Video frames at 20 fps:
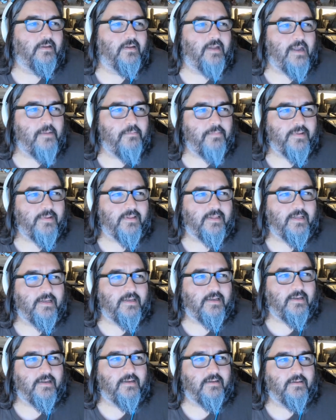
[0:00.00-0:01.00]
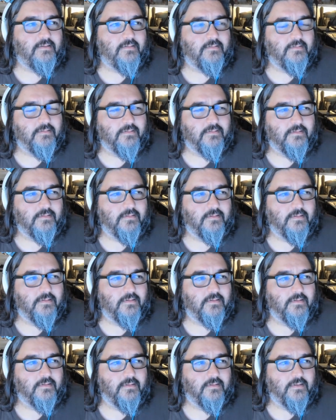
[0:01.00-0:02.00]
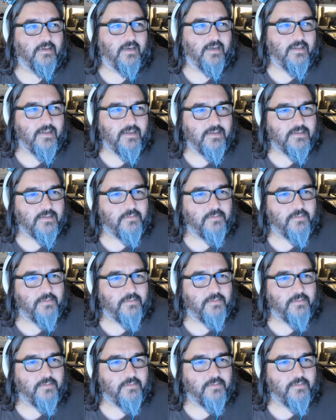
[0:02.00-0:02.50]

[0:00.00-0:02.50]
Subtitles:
Empathy, I think